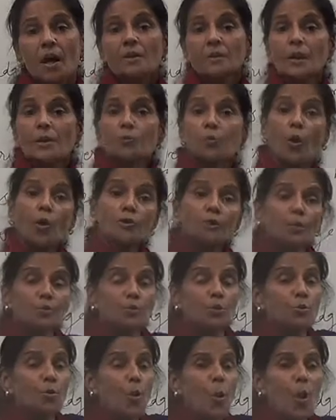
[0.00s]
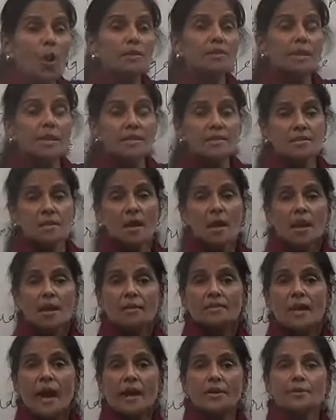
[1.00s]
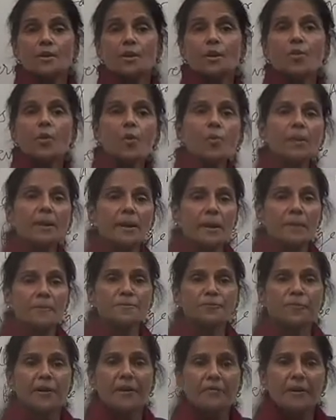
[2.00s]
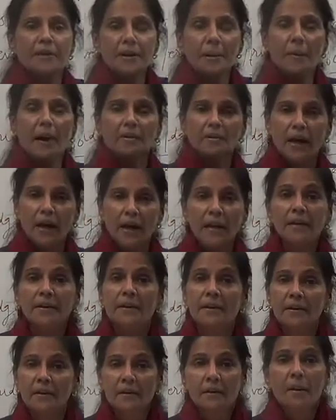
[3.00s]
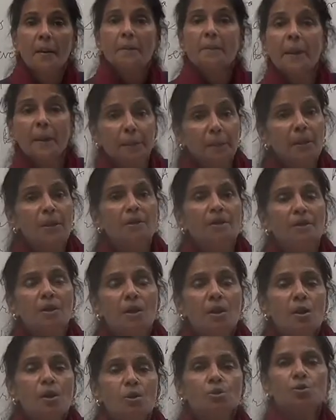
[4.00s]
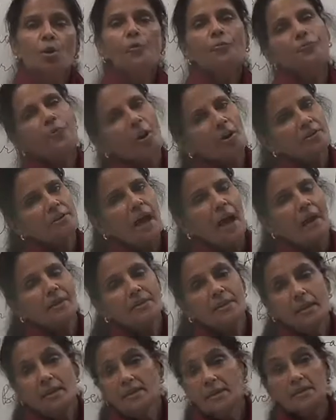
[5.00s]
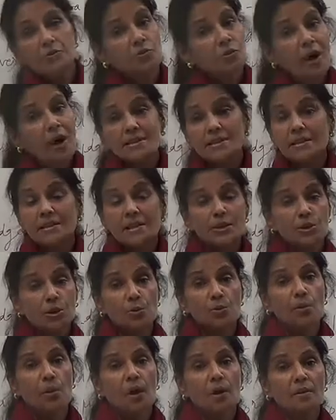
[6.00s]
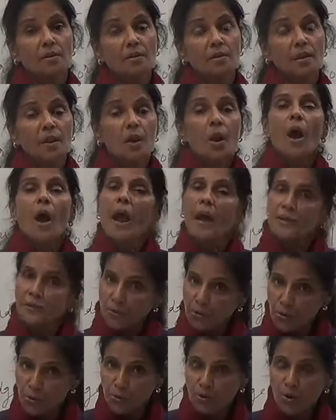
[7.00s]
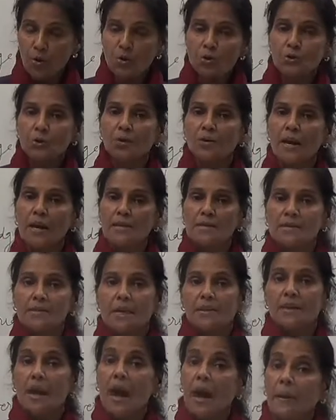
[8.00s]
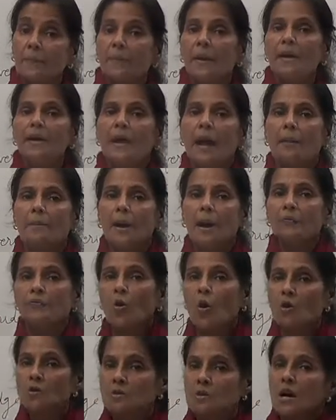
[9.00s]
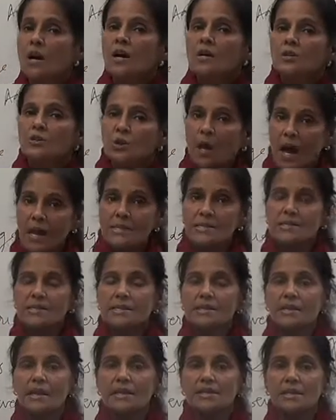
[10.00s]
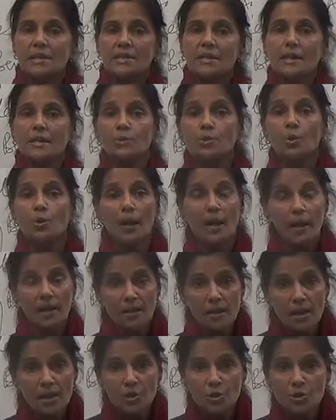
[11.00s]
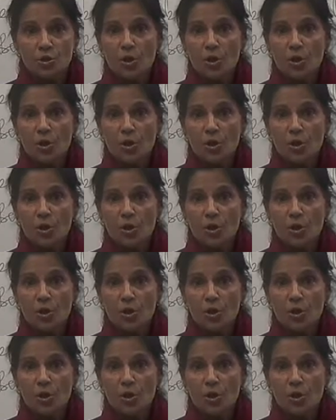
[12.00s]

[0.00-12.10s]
They wanted to know all this that uh, who becomes favorite among the Indian people. So for that they did translation work. And do you know students that Akbar Nama was translated into English